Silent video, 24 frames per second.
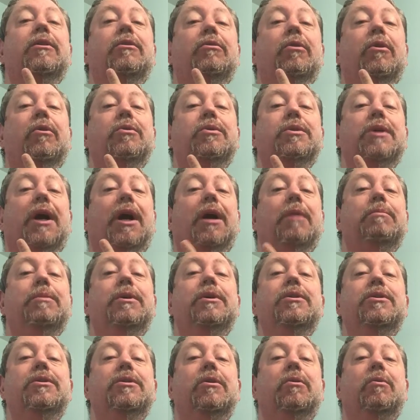grows up.
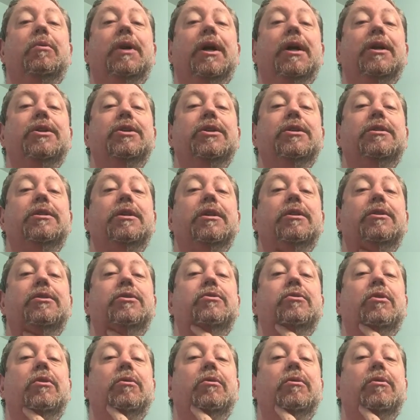So when I just did a
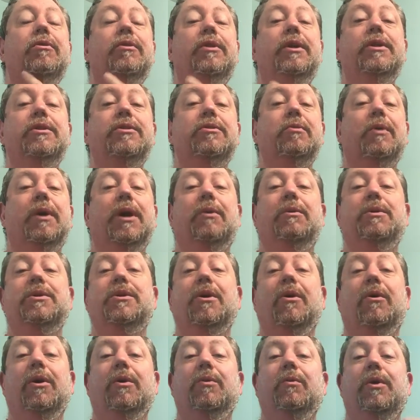stroke this way, I was
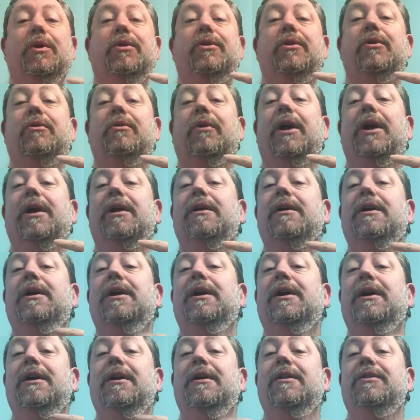going with the grain.
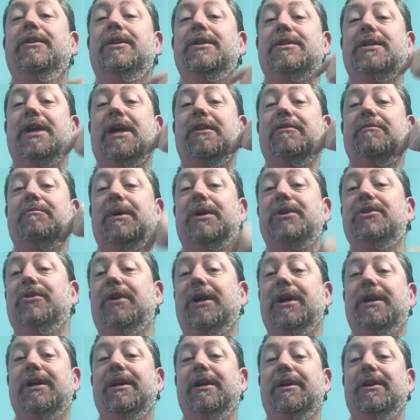This side of my
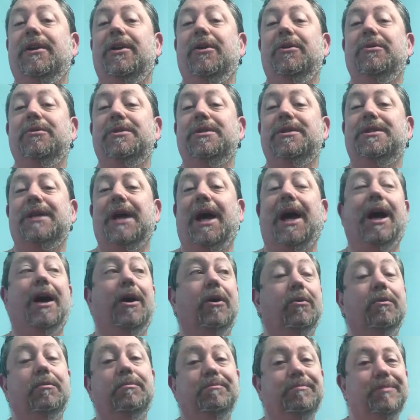trachea goes
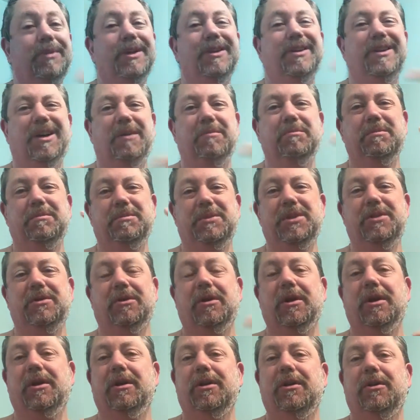down, but I'm still
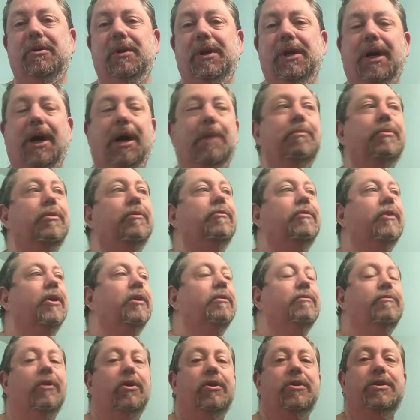going to do it up the very
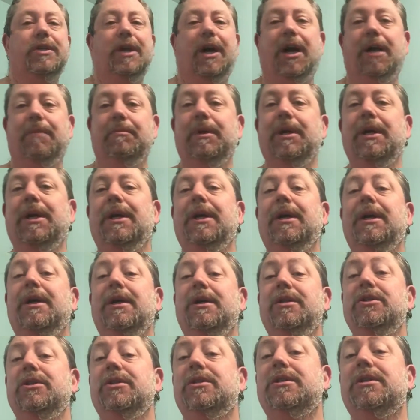first time,
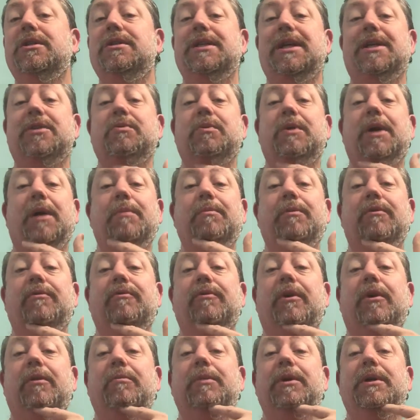just because that's what I
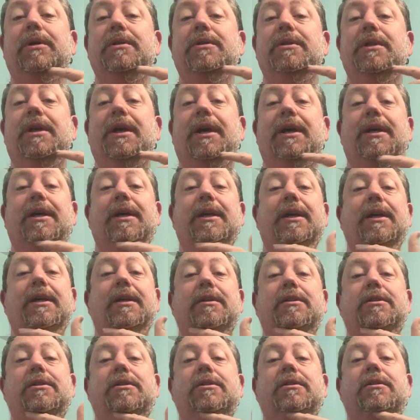prefer, because then I can get
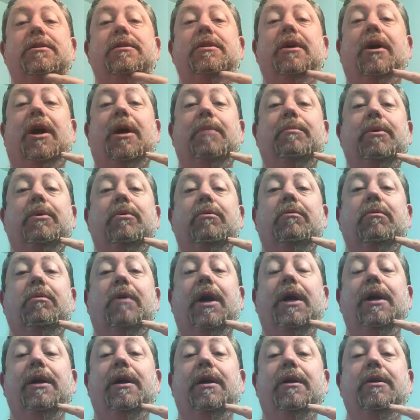a stop
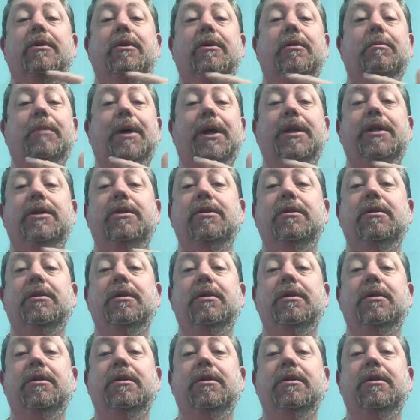right under my